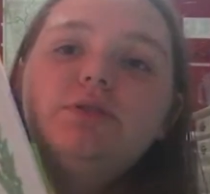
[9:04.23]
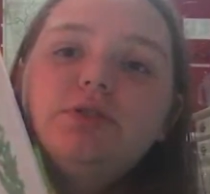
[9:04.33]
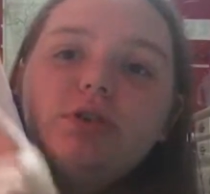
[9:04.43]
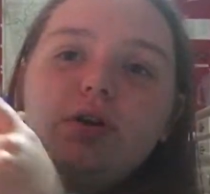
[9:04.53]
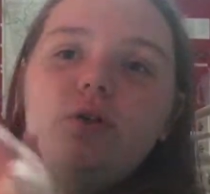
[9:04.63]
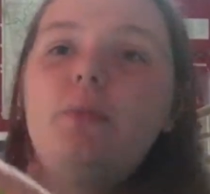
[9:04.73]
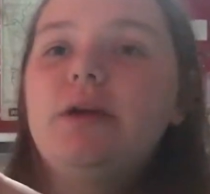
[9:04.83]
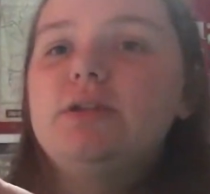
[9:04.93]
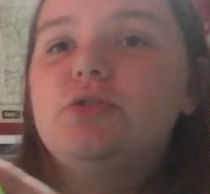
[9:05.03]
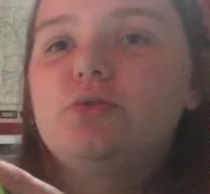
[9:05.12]
so my
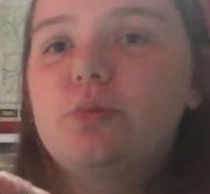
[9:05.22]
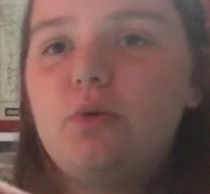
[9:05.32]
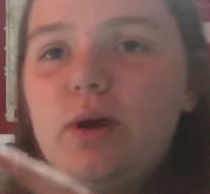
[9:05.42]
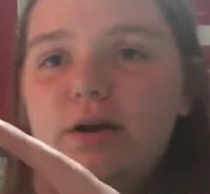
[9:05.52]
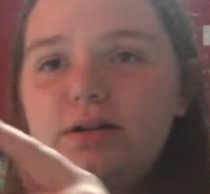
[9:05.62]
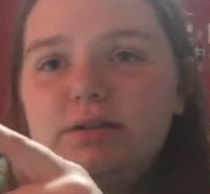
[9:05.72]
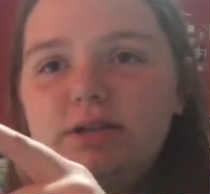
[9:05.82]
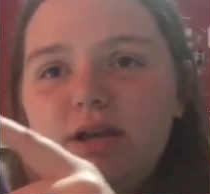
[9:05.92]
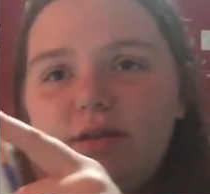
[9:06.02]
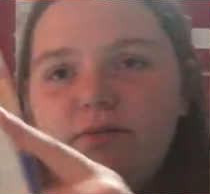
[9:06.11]
teacher required us to
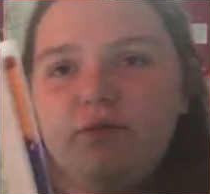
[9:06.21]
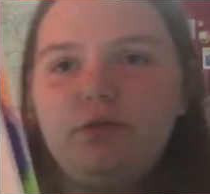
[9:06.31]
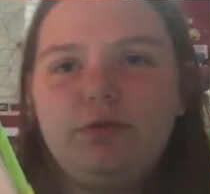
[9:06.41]
get full